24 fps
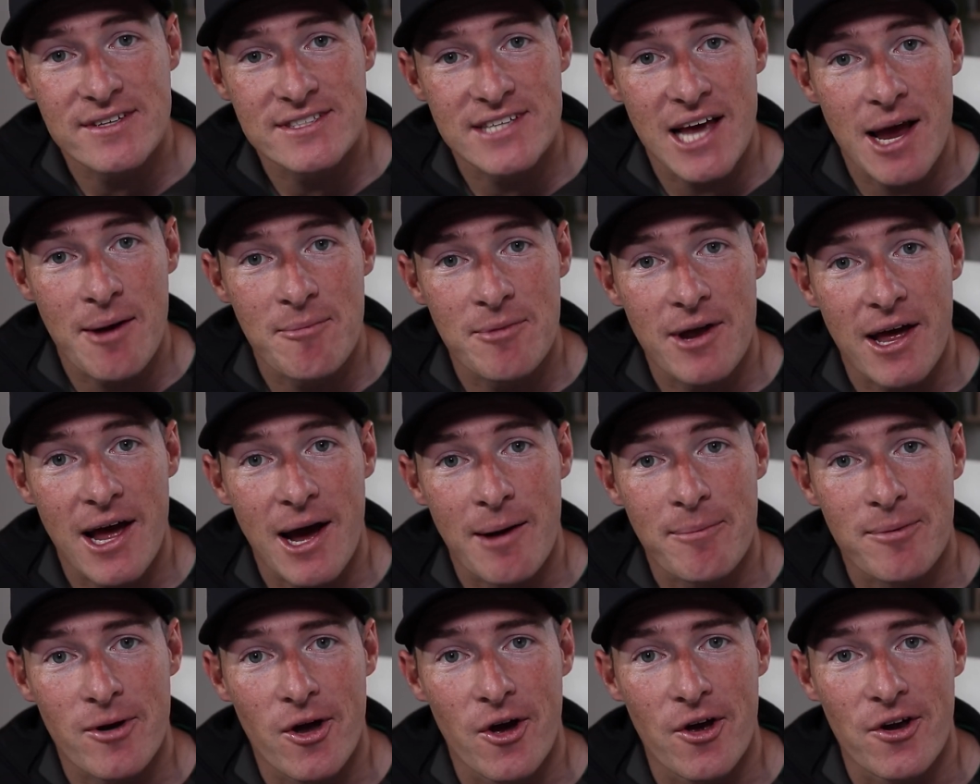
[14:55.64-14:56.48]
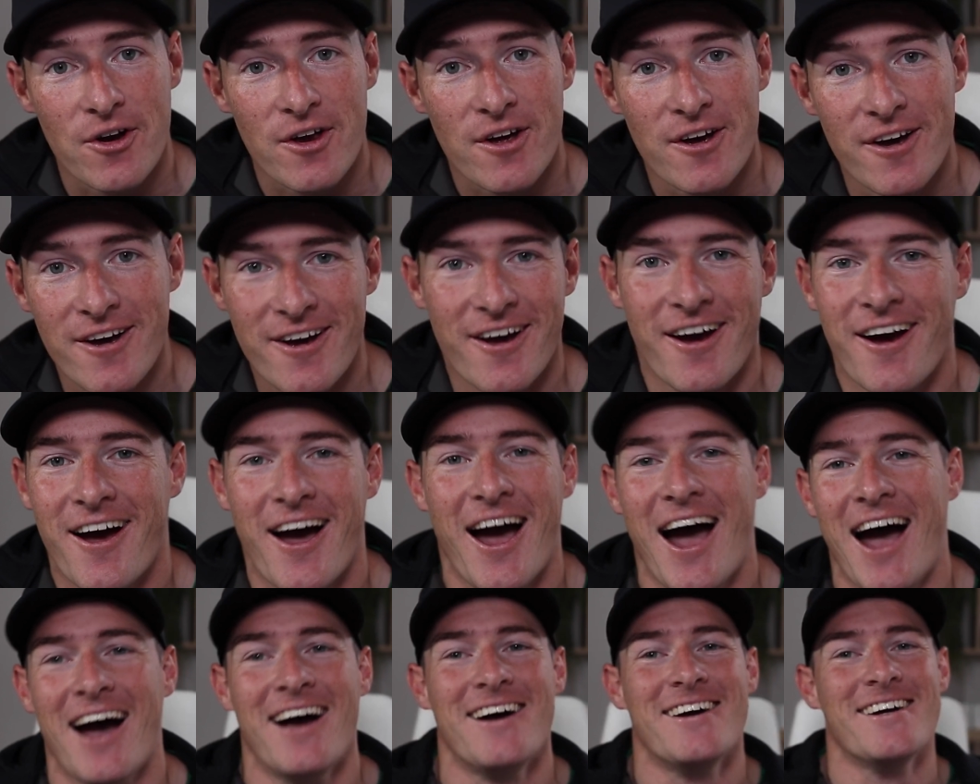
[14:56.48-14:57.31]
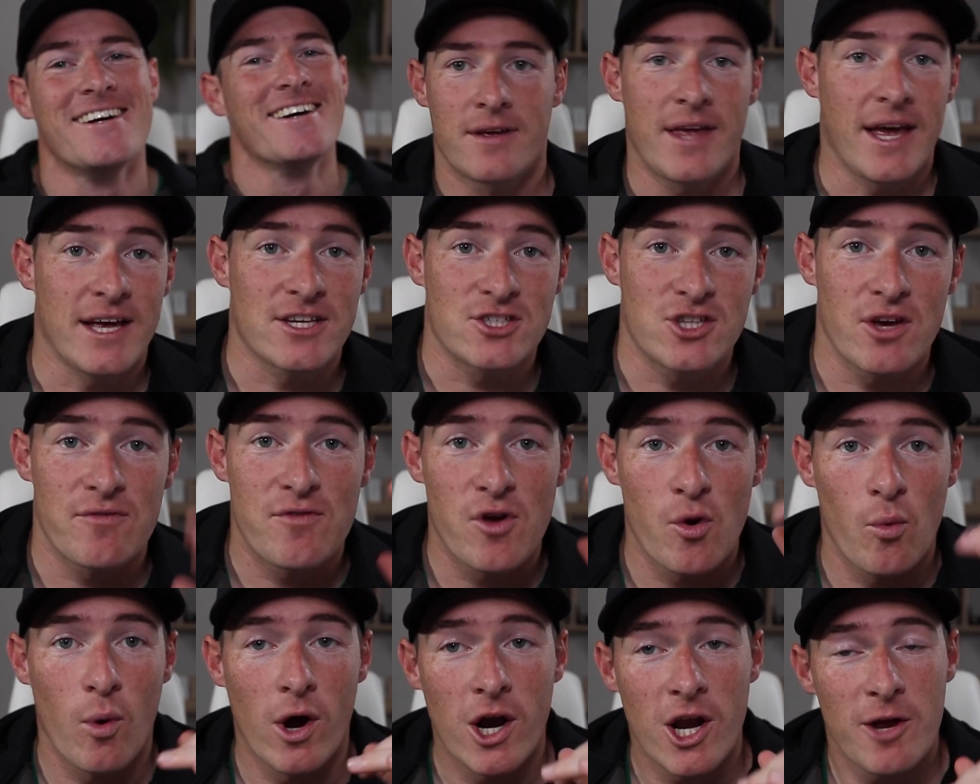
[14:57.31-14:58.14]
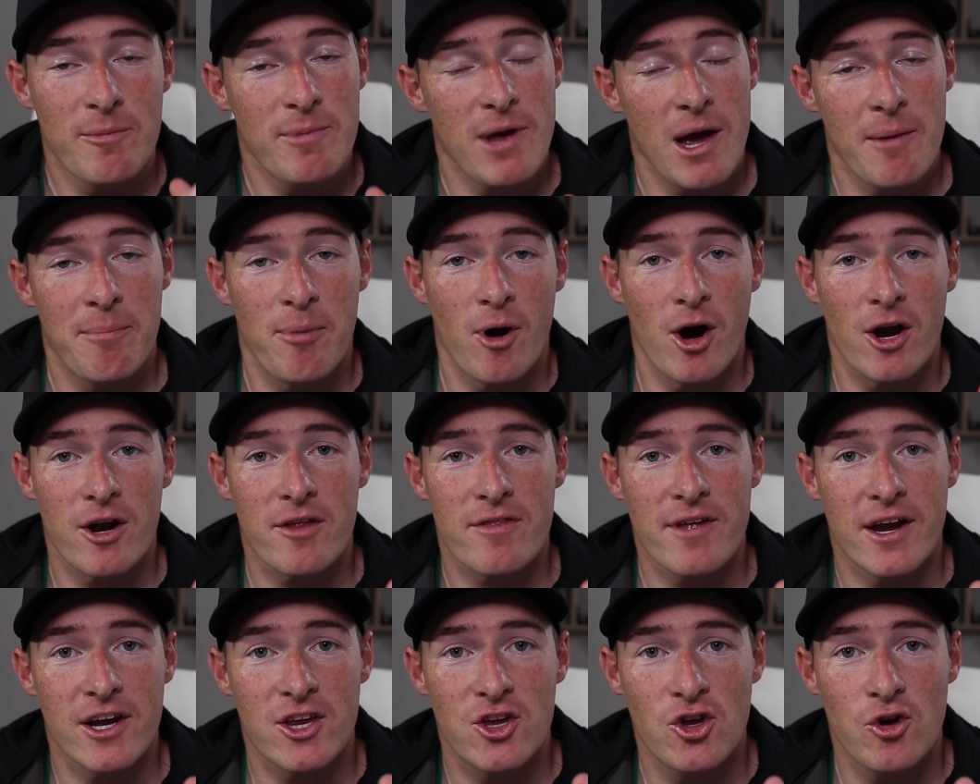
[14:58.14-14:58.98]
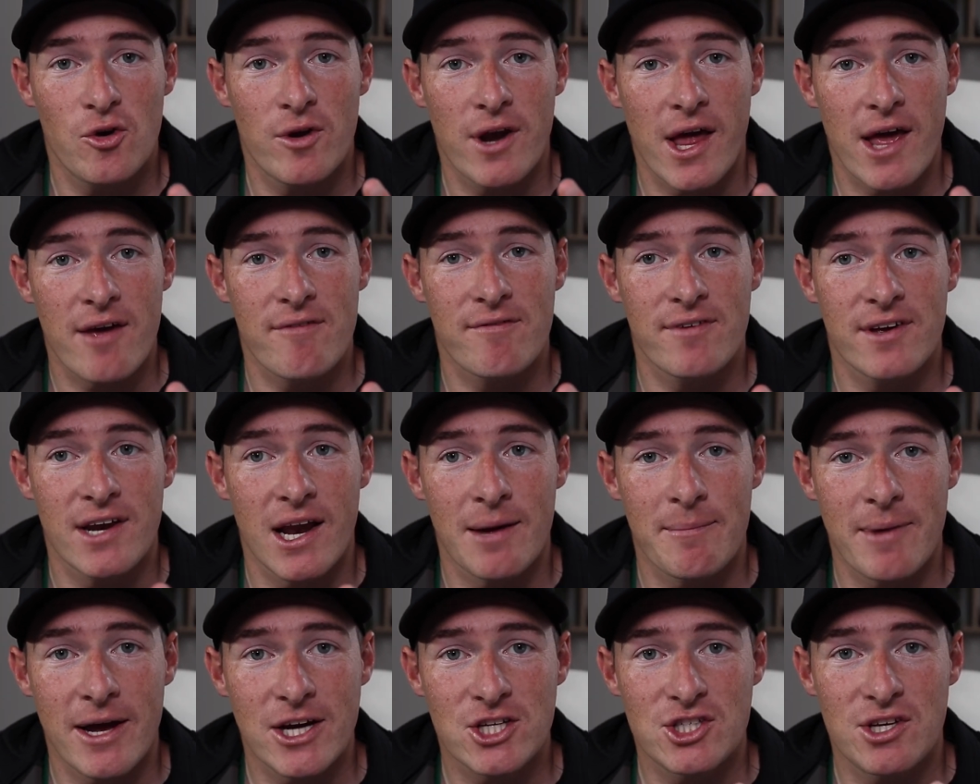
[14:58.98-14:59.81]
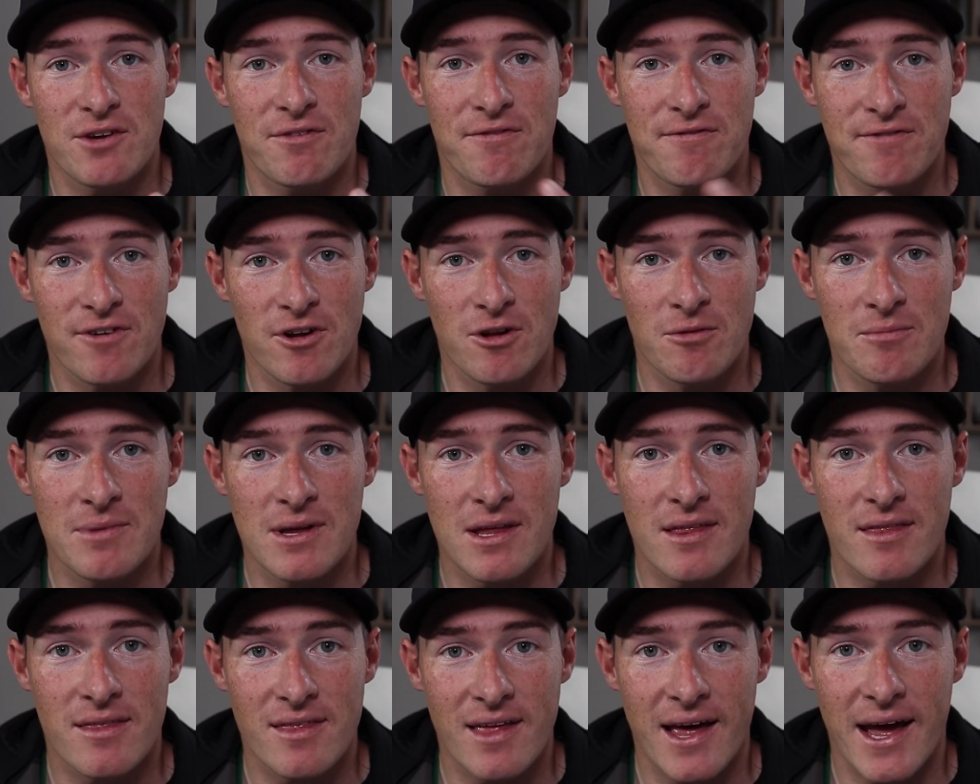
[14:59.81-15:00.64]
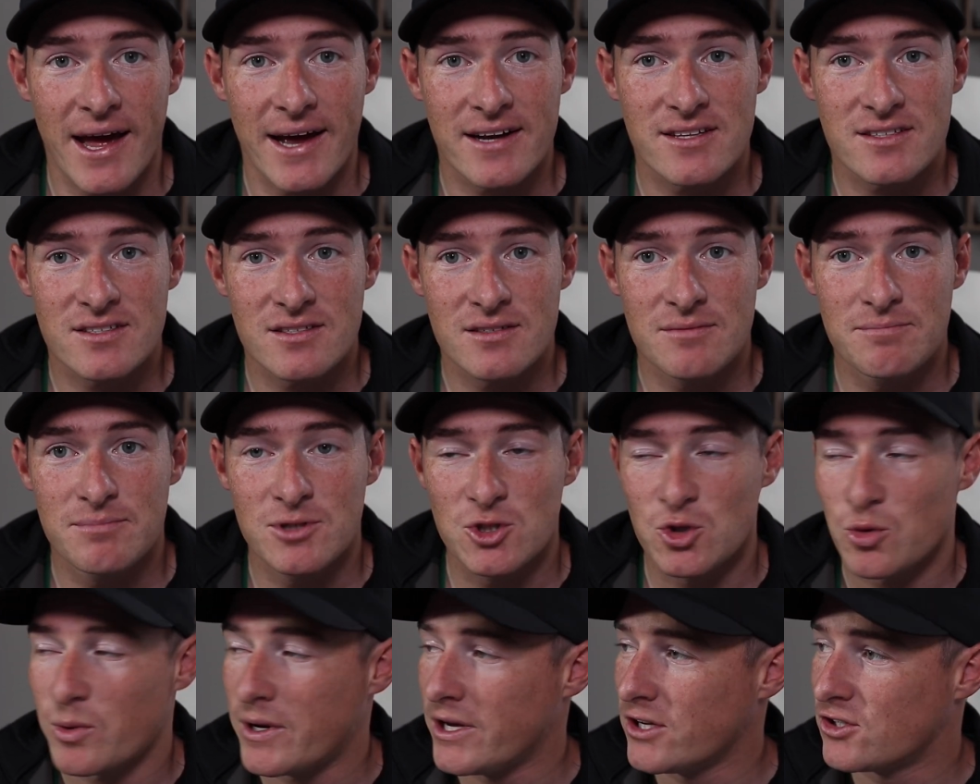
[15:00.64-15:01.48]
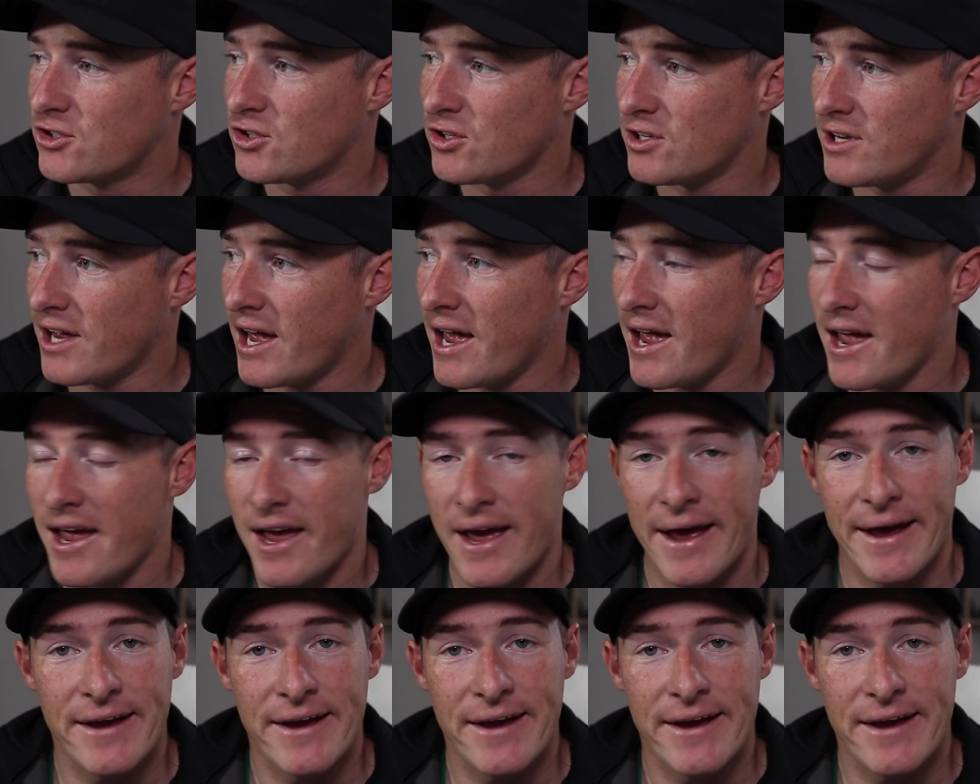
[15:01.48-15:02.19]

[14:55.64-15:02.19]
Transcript: a same day upload? Okay, so if you want to be a part of that Q&A vid, I'm actually filming that between today